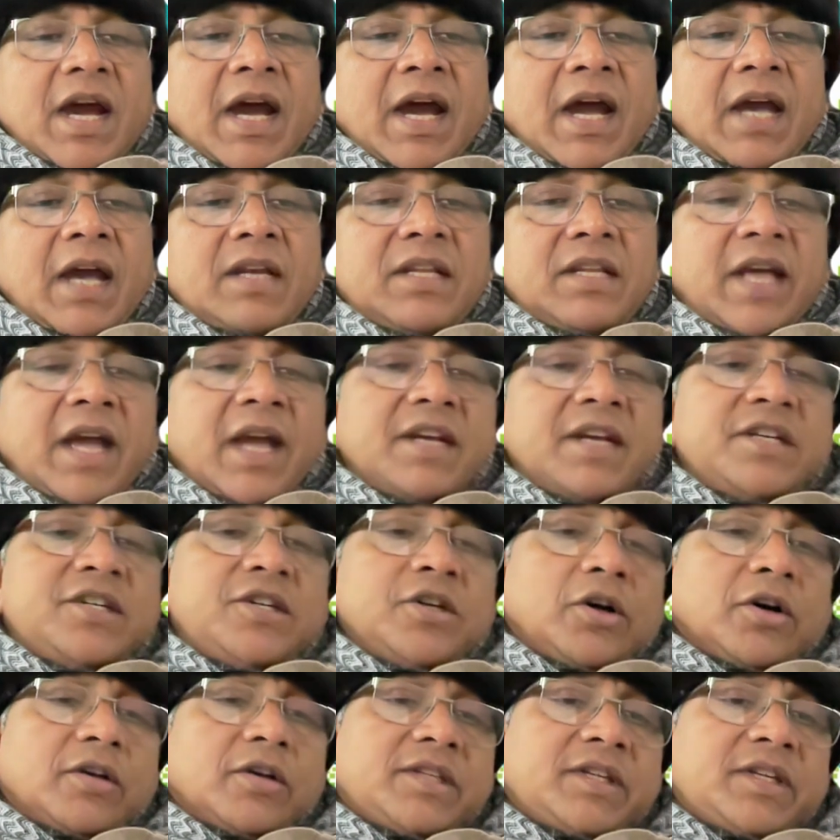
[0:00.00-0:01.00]
and the
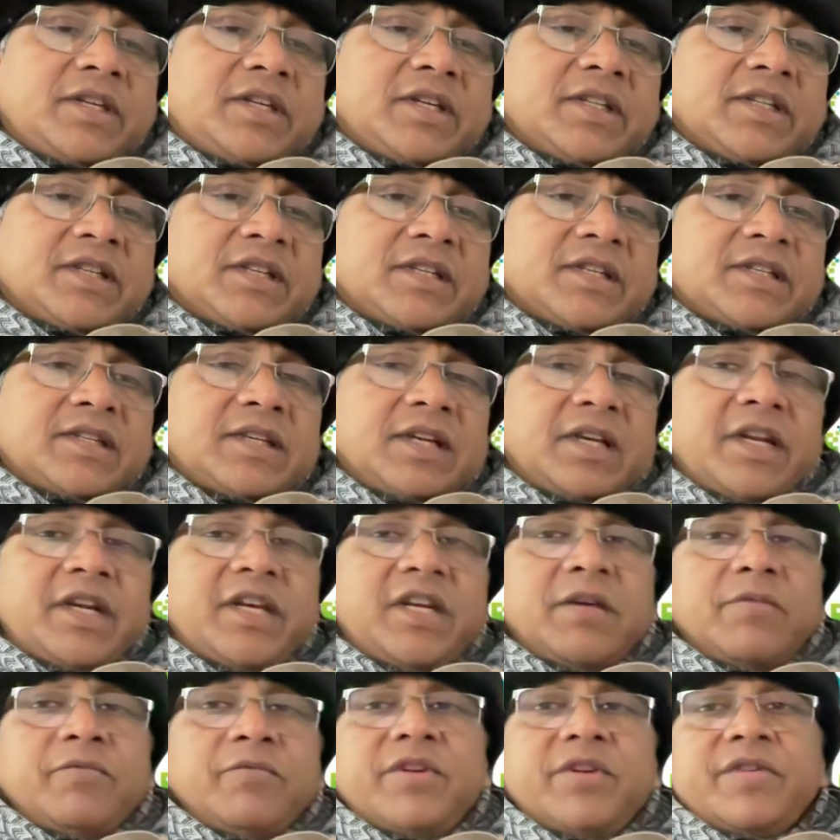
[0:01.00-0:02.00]
antioxidants and
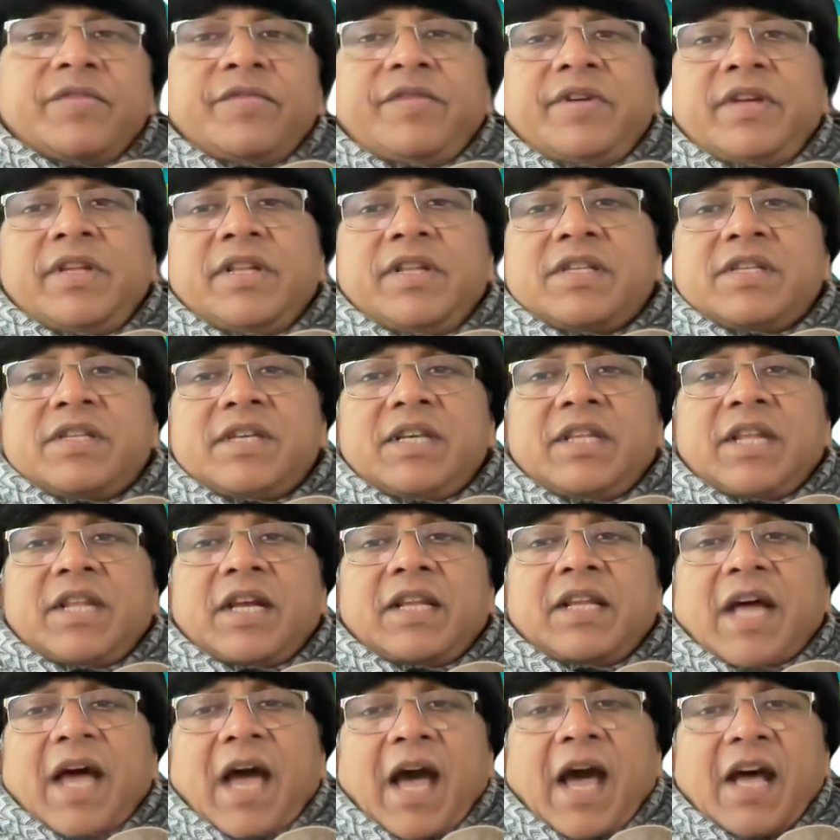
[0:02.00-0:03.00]
selenium, we see
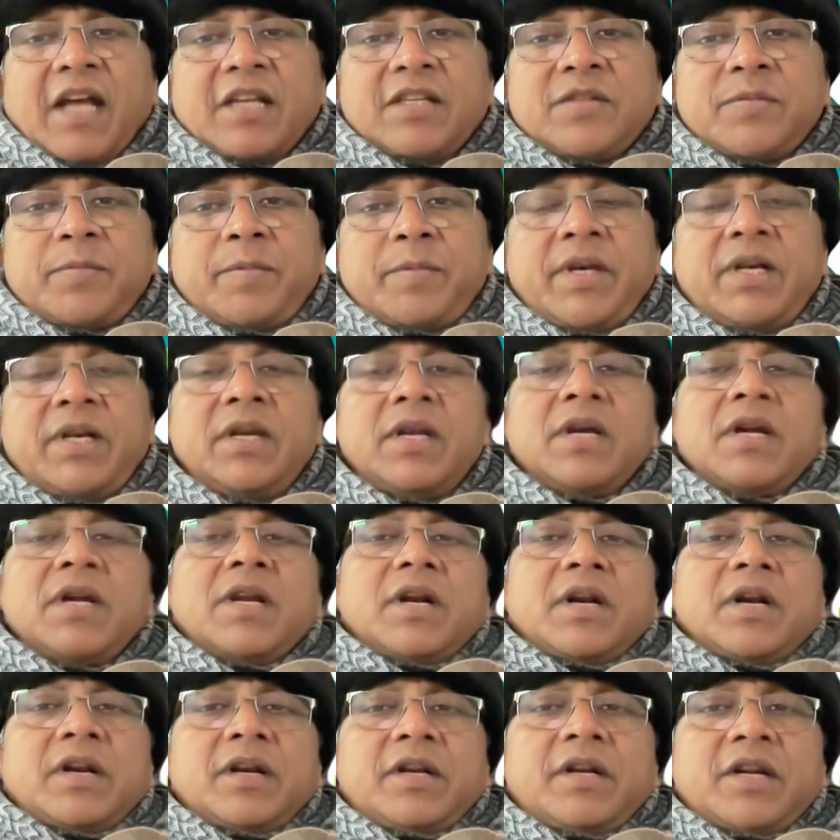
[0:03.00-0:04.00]
that the Aspen
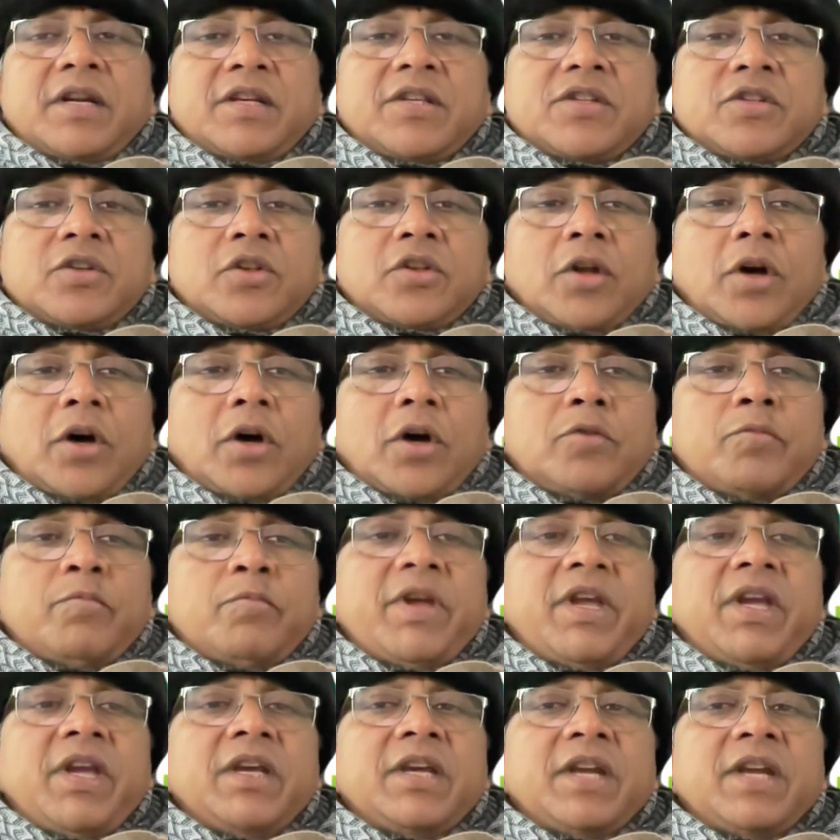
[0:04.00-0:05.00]
does not
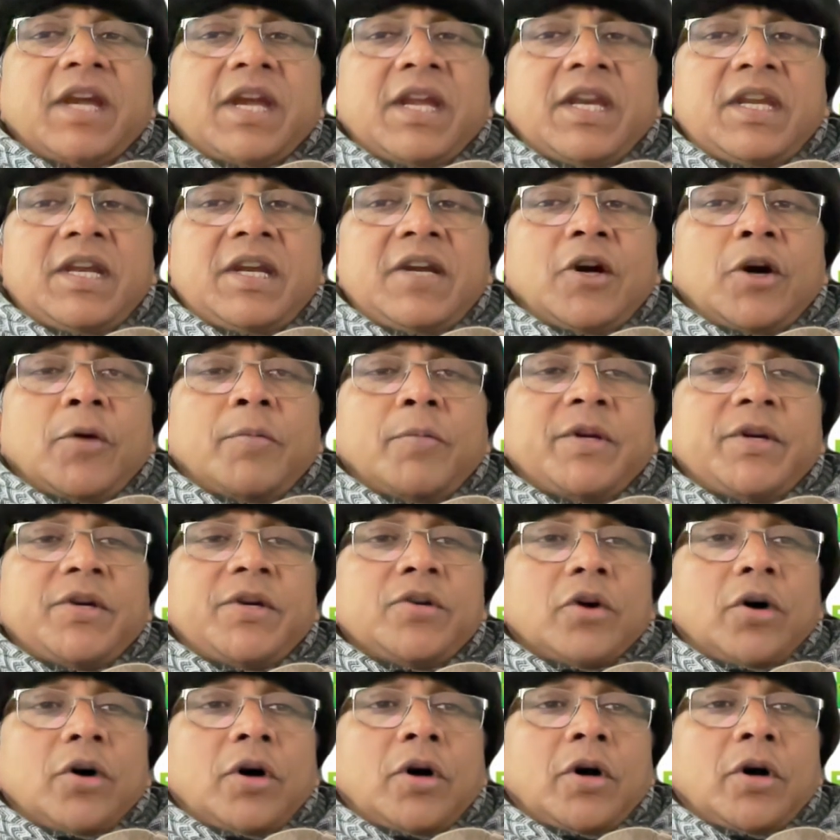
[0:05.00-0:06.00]
make any
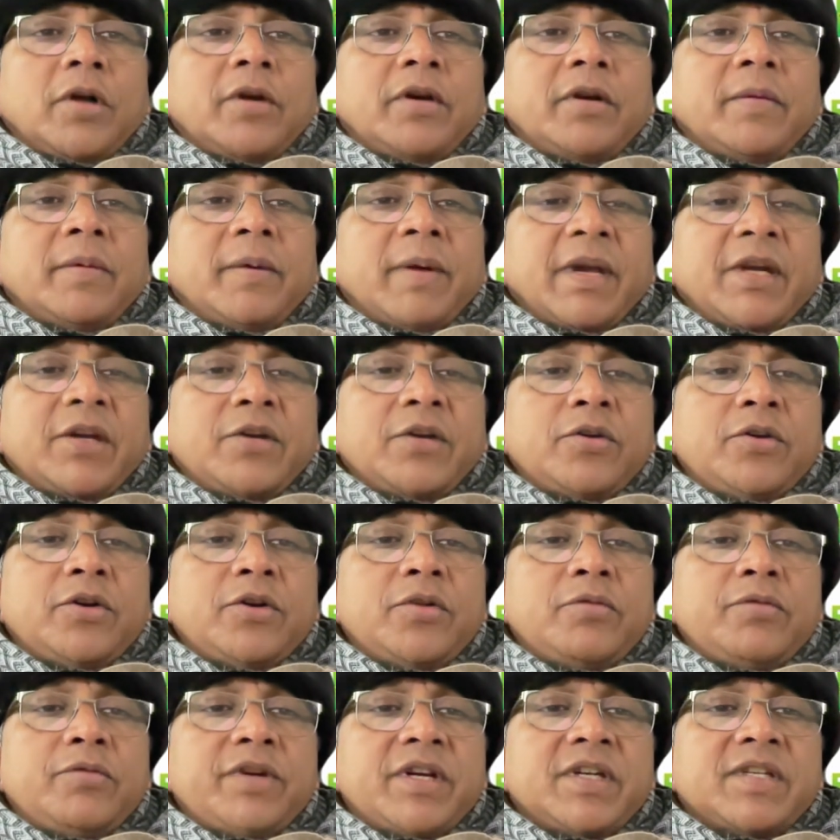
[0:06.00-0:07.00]
comment on the
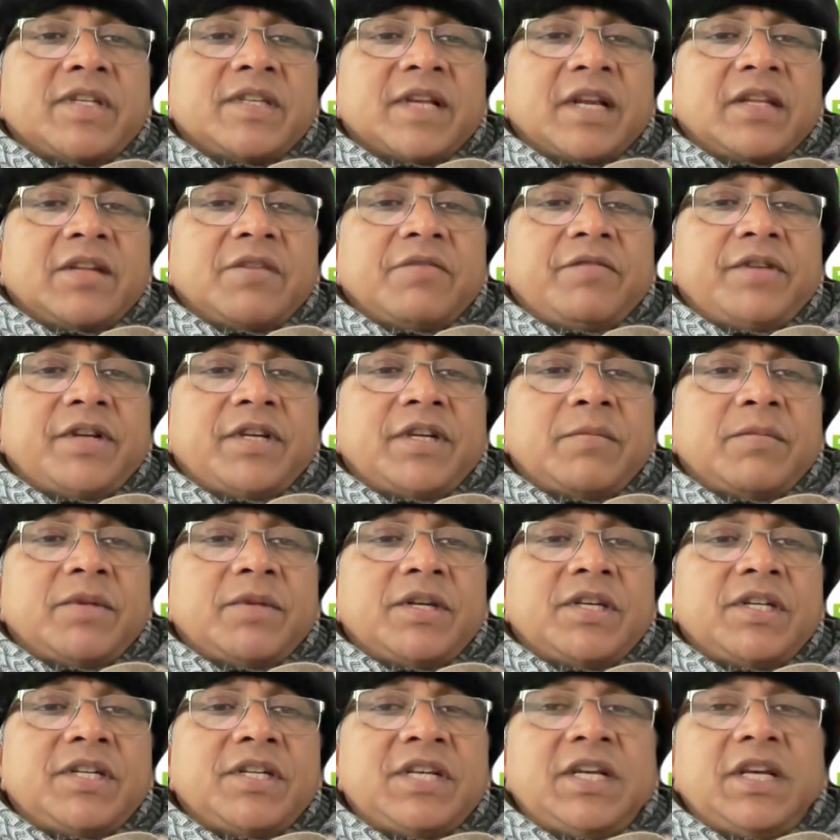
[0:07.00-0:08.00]
micronutrients and the
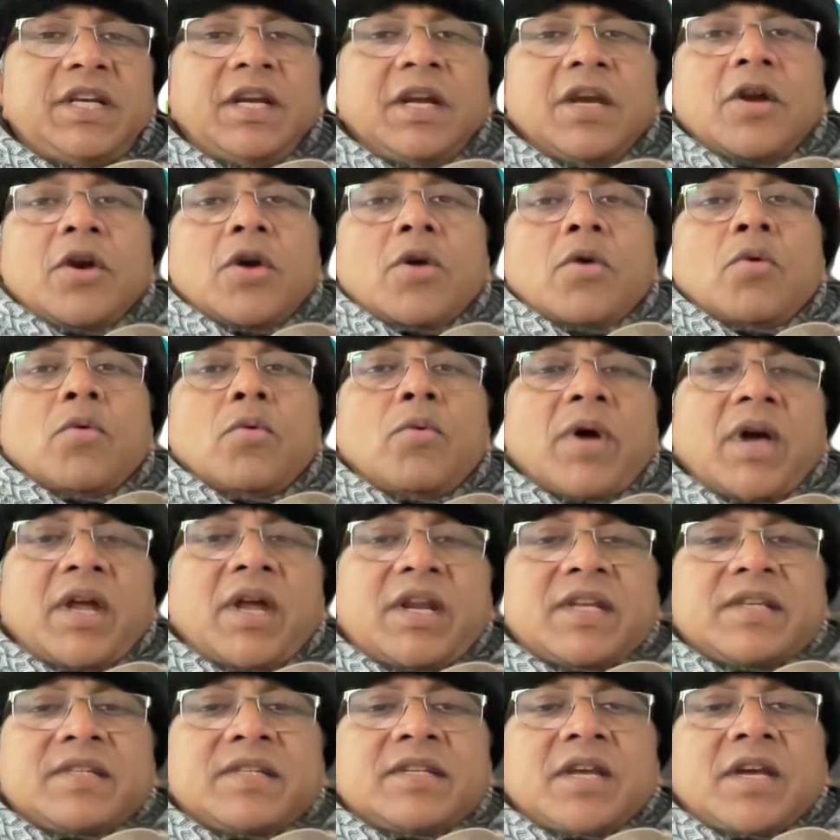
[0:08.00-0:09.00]
vitamin D,
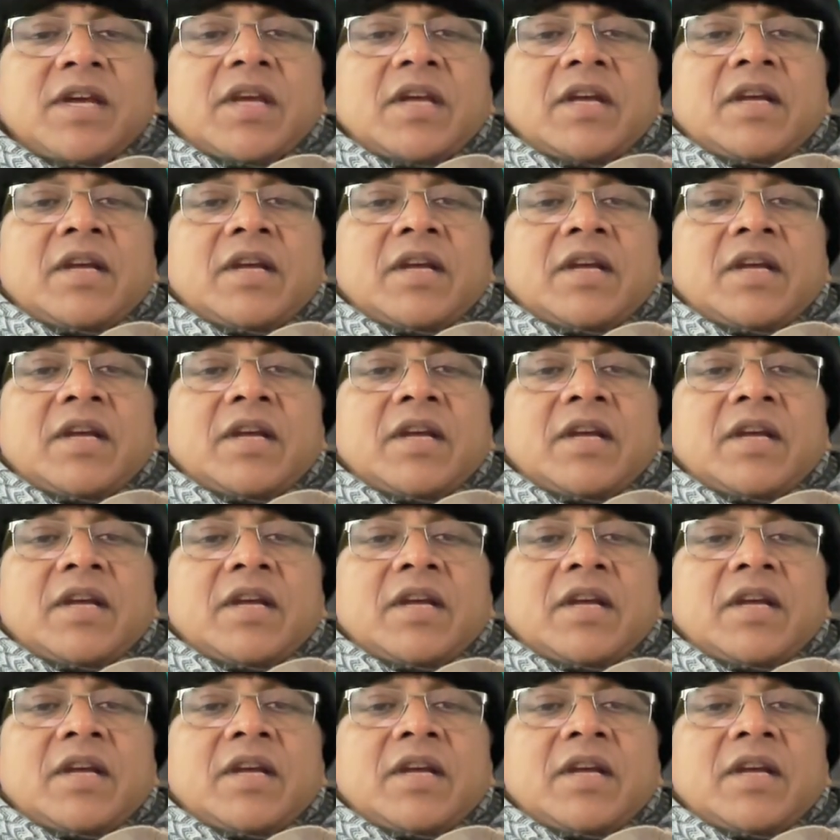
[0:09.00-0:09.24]
whereas